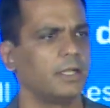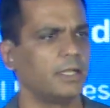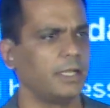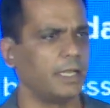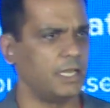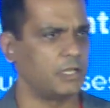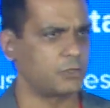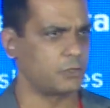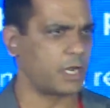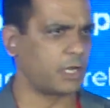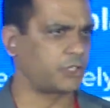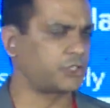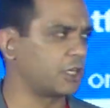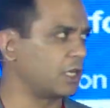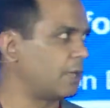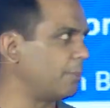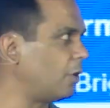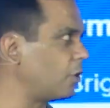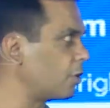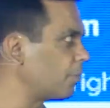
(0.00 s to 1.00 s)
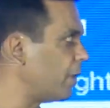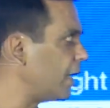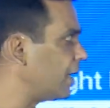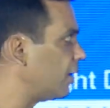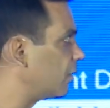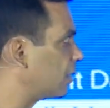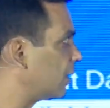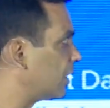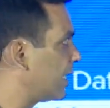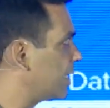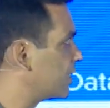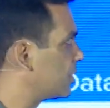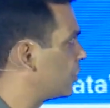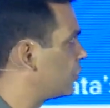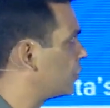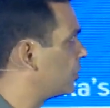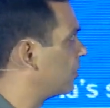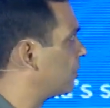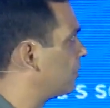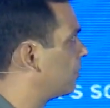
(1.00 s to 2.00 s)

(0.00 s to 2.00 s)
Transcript: introduction about my organization.